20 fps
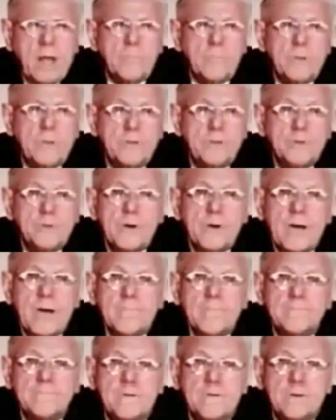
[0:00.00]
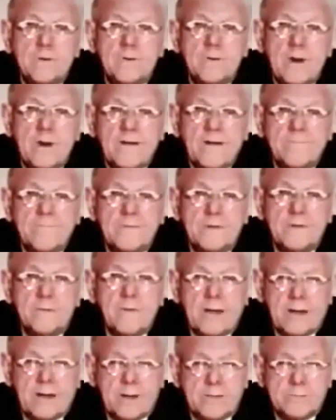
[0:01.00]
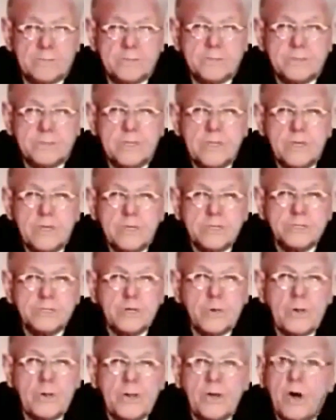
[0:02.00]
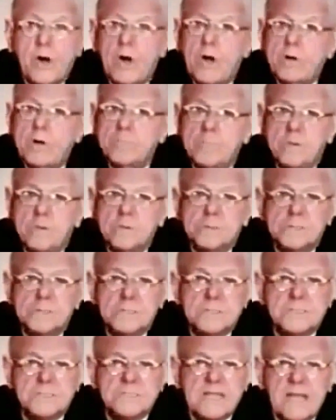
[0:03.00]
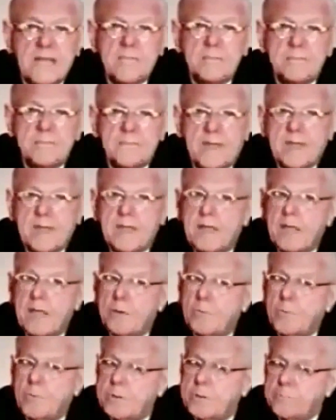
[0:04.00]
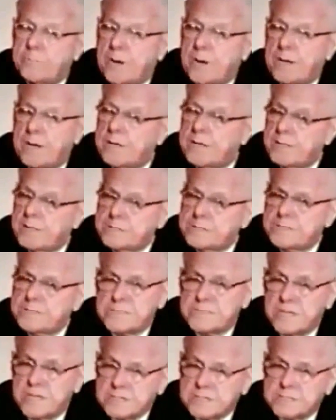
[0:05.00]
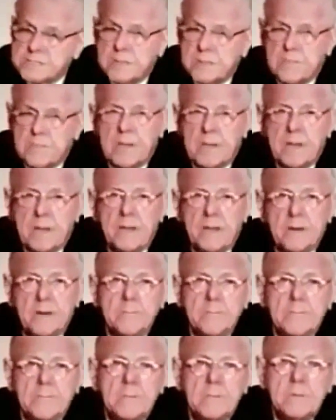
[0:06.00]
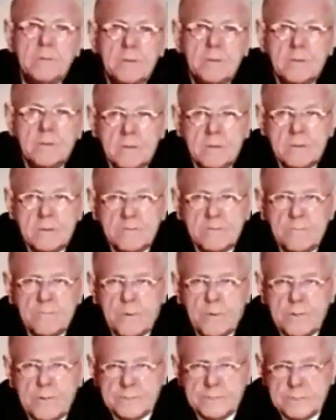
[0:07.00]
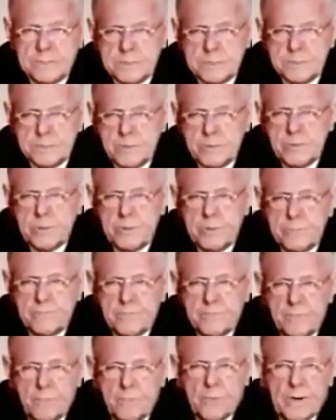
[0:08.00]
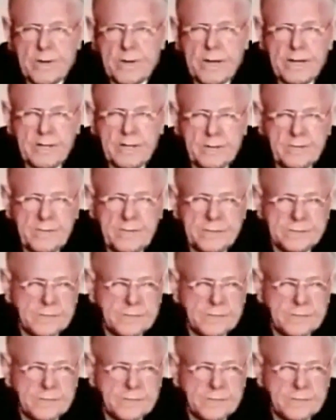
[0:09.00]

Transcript: And we do have photographic records showing almost the same thing in one part in 60 million. Poisonous sodium fluoride